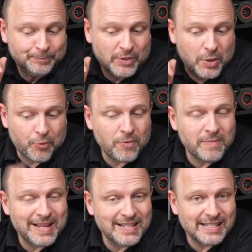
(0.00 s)
The
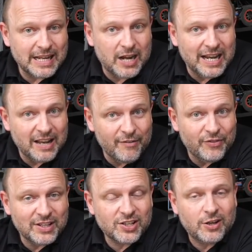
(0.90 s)
problem is, I love
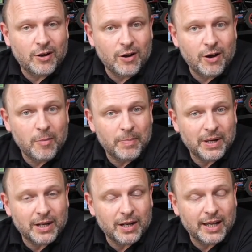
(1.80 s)
this car,
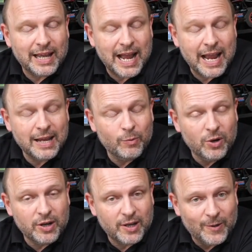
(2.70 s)
but I hate
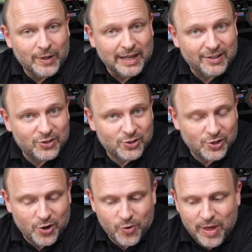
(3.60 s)
working on it.
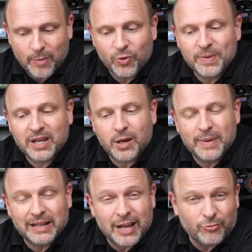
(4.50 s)
So that will be
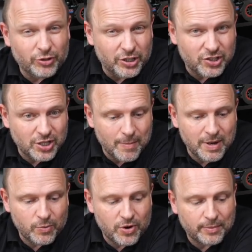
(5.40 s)
coming later on in the
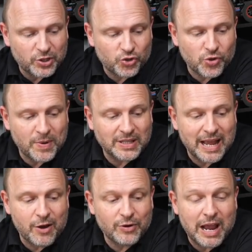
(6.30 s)
summer, where I'm going to strip it
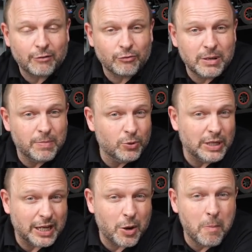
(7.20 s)
down and rebuild
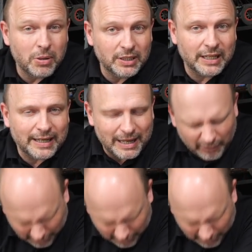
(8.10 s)
it completely.